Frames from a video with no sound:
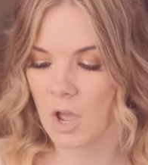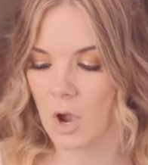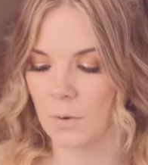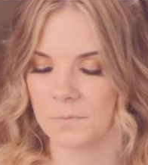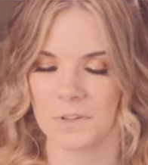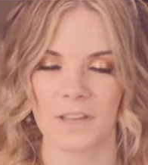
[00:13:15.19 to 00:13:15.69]

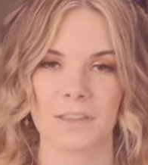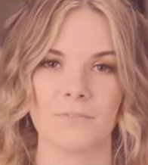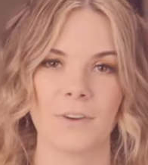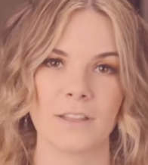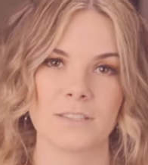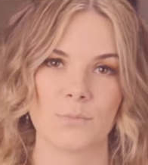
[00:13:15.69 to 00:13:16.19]
Hopefully I can
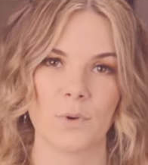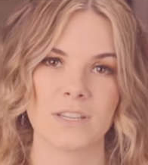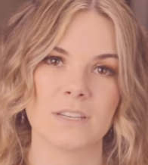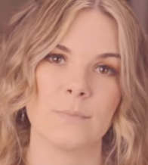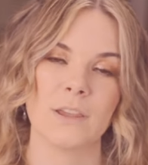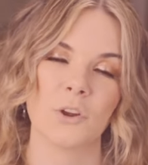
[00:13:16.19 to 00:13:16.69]
find some
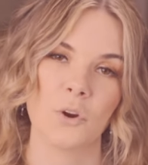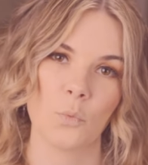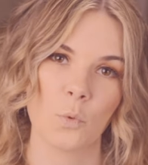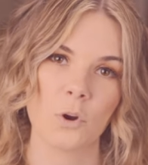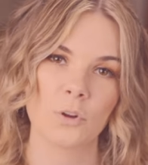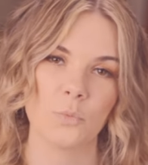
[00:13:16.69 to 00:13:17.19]
ways to make her
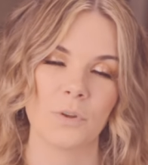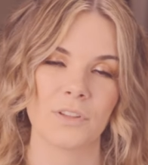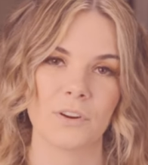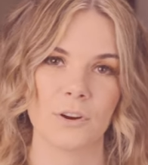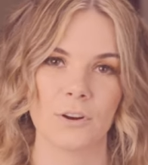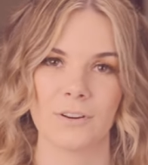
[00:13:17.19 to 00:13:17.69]
work with
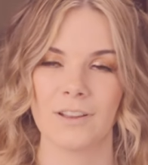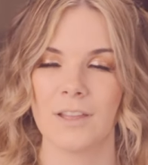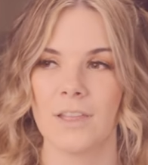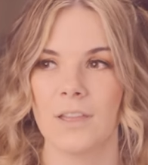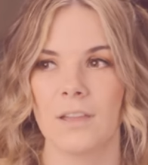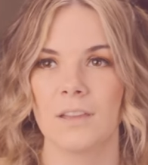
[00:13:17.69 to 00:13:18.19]
her
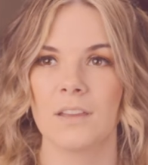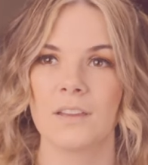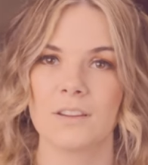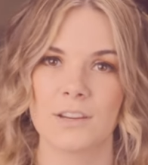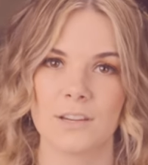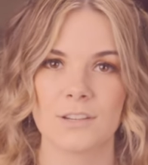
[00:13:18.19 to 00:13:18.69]

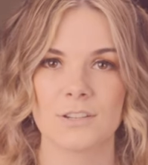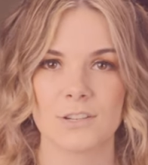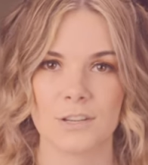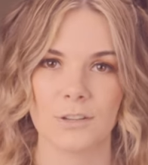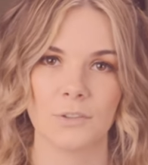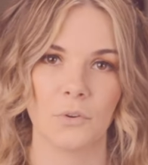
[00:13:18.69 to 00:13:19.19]

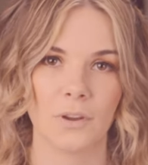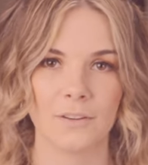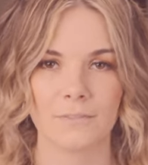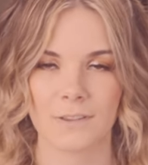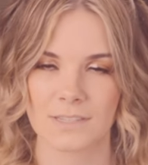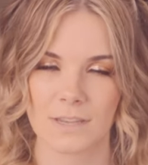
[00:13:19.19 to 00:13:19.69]
Shield
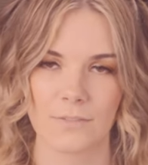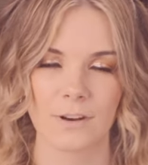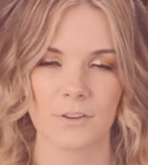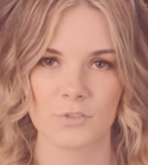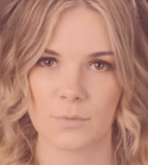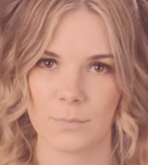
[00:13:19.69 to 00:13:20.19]
Green Fist
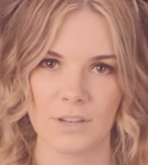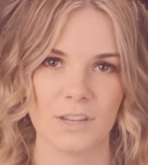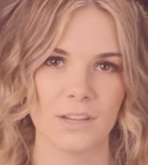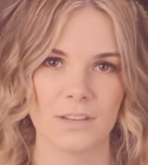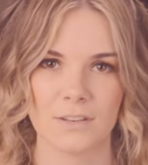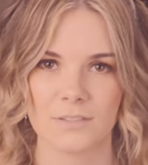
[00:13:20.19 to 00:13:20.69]

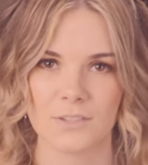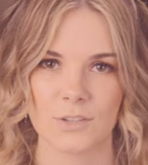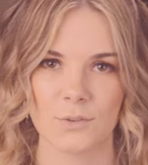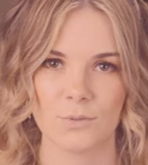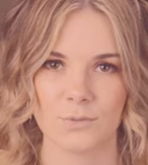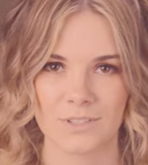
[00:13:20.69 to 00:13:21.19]
700B
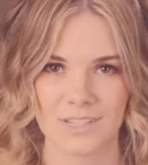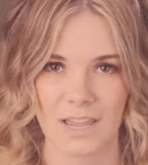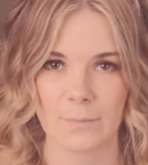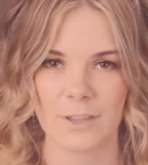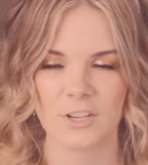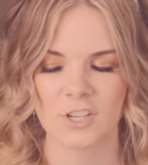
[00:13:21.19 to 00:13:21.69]
2
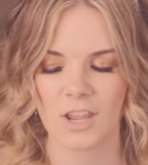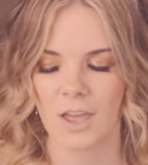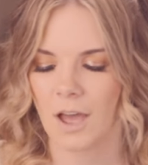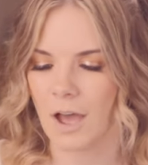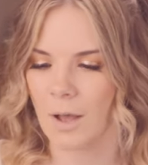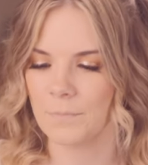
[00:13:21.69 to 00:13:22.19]
damage.
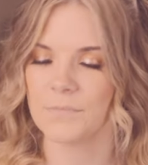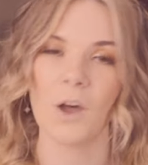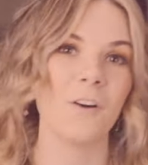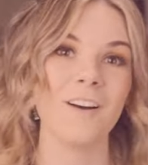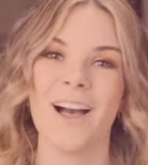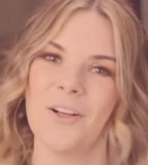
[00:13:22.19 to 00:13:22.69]

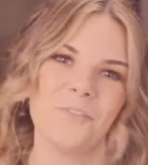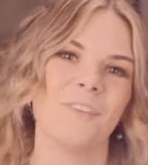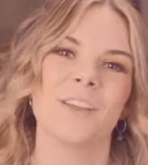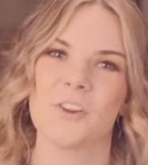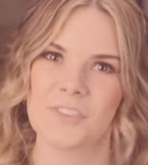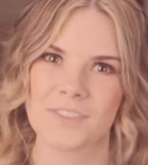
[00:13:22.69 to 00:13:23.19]
I'll
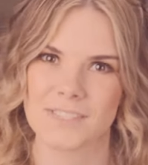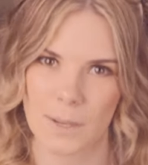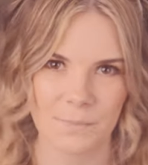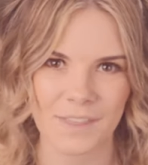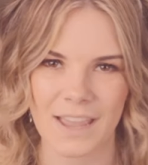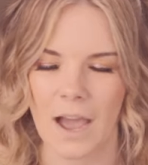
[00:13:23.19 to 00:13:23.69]
figure
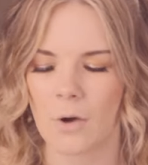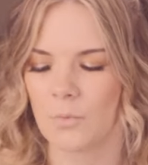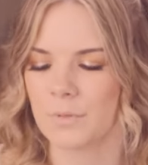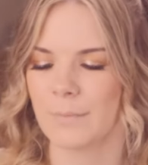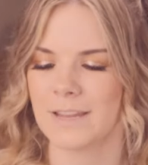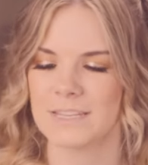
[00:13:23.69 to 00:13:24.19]
something out
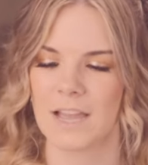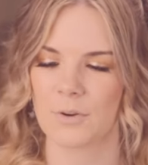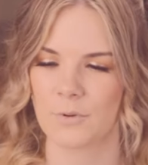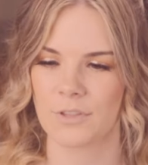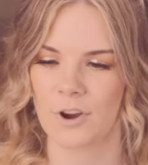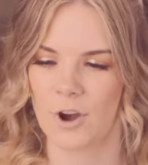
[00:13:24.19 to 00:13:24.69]
with my deck
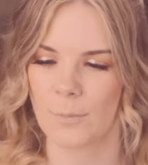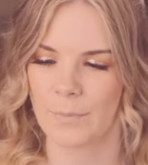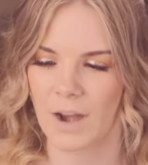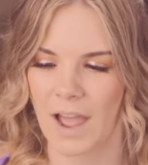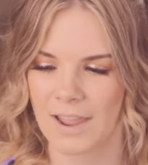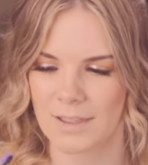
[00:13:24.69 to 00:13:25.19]
with her,
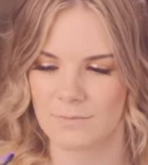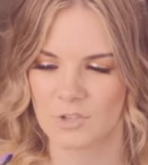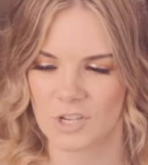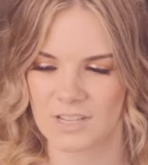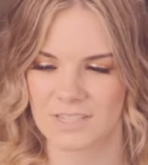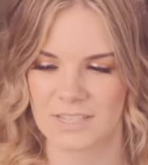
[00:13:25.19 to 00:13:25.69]
but I am
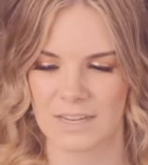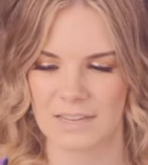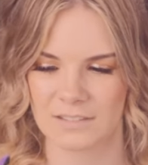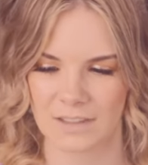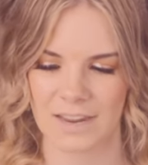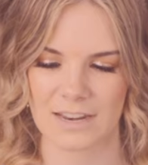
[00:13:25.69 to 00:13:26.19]
just
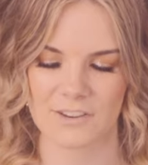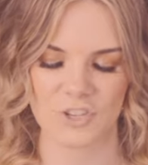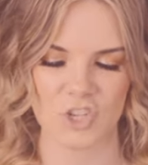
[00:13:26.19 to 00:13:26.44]
elated.